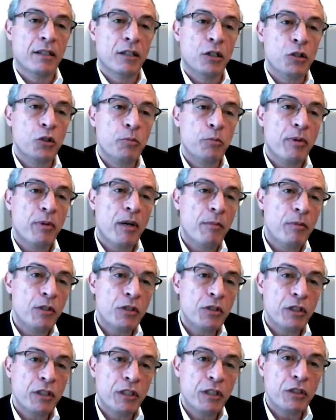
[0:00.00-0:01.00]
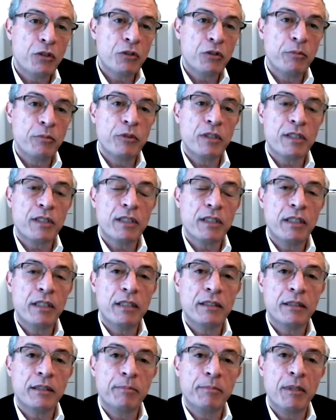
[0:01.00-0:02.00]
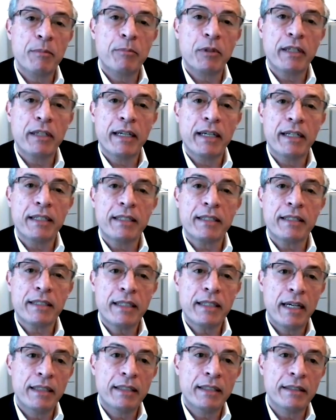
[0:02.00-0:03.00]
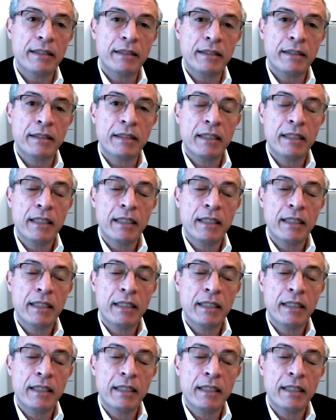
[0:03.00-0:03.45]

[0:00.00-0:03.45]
You publish an interim result, people get excited,